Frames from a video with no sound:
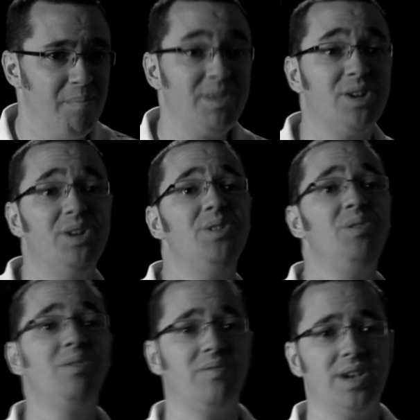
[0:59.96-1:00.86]
But the good
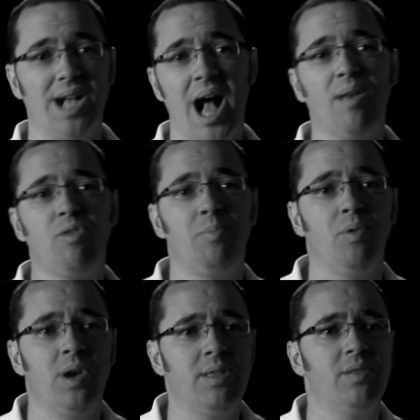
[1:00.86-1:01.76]
news of the
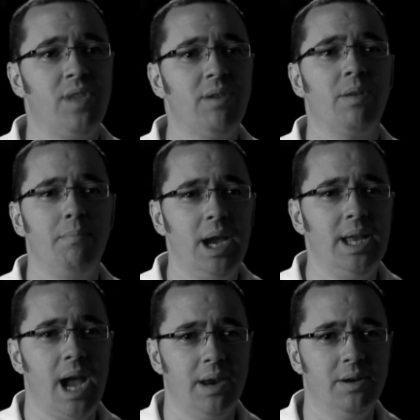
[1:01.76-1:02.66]
gospel is that there's a
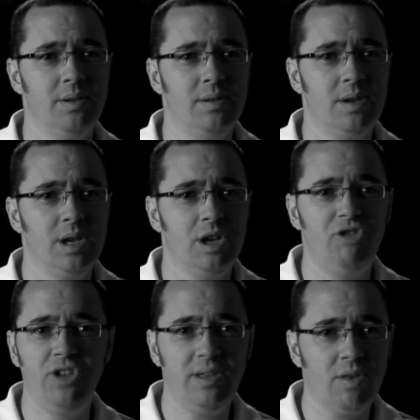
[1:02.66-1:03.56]
mediator,
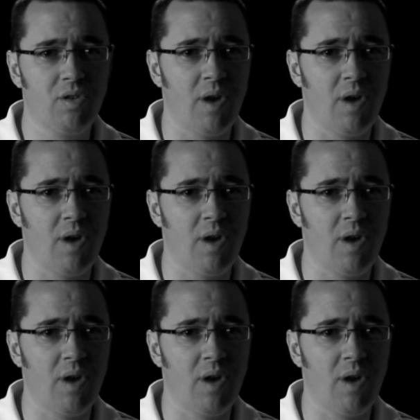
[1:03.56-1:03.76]
Jesus